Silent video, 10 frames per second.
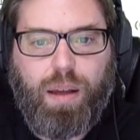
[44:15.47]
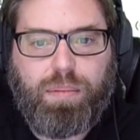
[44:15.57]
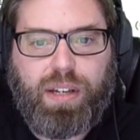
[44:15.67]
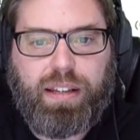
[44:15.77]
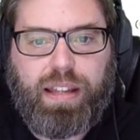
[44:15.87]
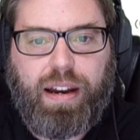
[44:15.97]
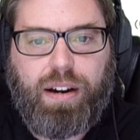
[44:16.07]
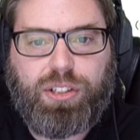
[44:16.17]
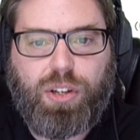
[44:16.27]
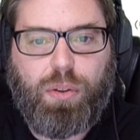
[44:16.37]
update
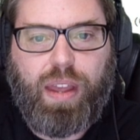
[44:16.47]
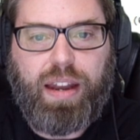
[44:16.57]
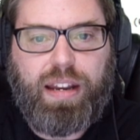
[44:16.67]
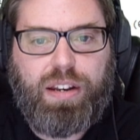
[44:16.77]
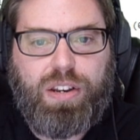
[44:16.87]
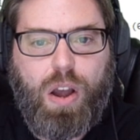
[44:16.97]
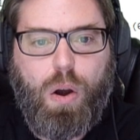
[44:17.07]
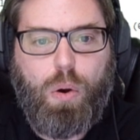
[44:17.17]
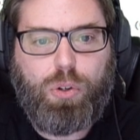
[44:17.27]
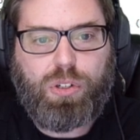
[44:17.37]
there so that it
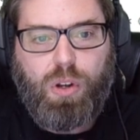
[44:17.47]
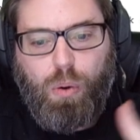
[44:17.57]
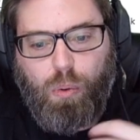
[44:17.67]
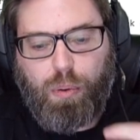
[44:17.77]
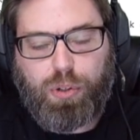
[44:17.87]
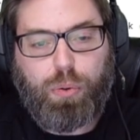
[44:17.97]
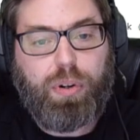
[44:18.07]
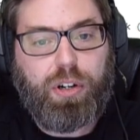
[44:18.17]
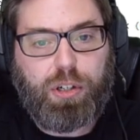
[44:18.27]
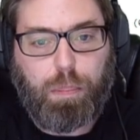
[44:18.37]
knows when we're
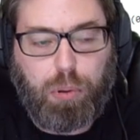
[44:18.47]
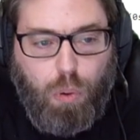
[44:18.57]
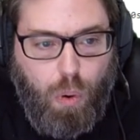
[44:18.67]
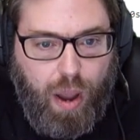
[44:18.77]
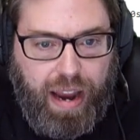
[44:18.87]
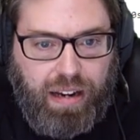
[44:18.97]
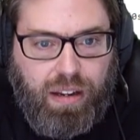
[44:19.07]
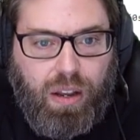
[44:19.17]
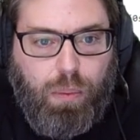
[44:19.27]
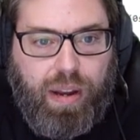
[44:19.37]
doing a deploy,
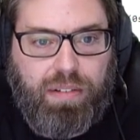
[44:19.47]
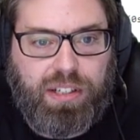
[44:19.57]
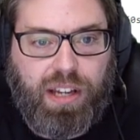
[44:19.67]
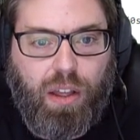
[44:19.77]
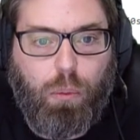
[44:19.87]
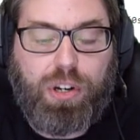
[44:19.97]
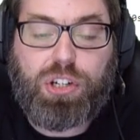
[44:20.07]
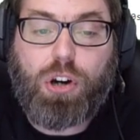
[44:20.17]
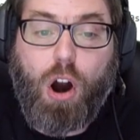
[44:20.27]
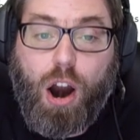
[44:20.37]
we have to tell it
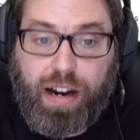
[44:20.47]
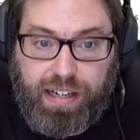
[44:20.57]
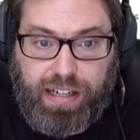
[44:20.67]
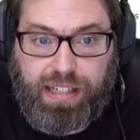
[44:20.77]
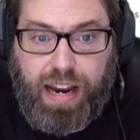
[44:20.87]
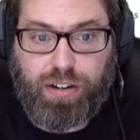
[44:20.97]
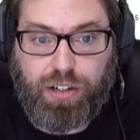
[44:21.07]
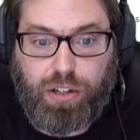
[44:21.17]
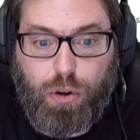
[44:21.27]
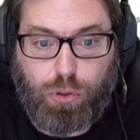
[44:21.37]
which target
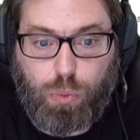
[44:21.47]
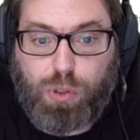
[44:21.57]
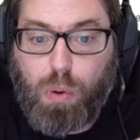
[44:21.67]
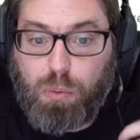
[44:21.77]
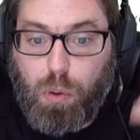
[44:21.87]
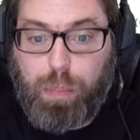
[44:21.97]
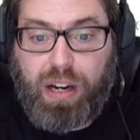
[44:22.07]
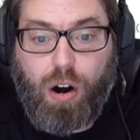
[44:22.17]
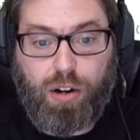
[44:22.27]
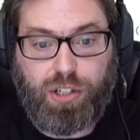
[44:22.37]
container to use, which one will
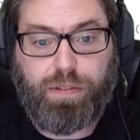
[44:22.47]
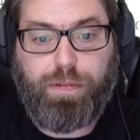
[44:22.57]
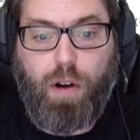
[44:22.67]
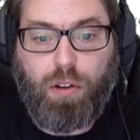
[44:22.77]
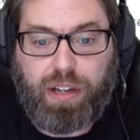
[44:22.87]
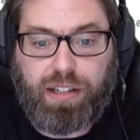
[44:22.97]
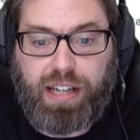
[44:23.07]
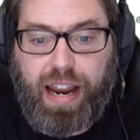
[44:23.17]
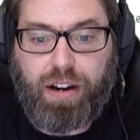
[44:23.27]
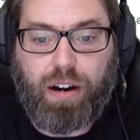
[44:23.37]
be our default
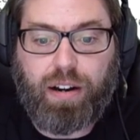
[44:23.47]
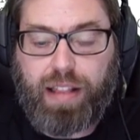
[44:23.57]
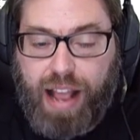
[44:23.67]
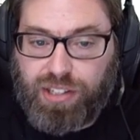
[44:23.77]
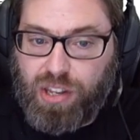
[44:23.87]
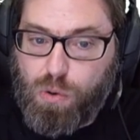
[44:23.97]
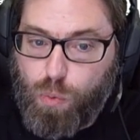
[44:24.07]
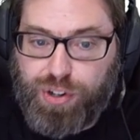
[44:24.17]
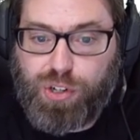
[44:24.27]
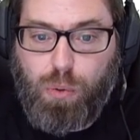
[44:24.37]
container. And that's the
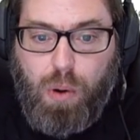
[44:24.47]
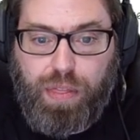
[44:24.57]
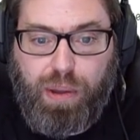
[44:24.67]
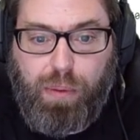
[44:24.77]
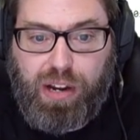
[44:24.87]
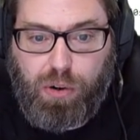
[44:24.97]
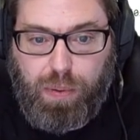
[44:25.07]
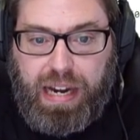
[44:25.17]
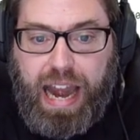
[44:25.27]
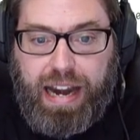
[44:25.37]
original one that we
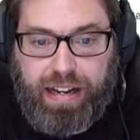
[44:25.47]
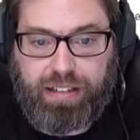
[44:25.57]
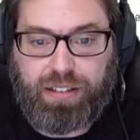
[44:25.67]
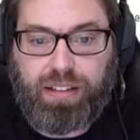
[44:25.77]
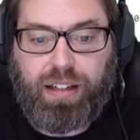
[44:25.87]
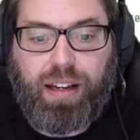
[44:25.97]
created.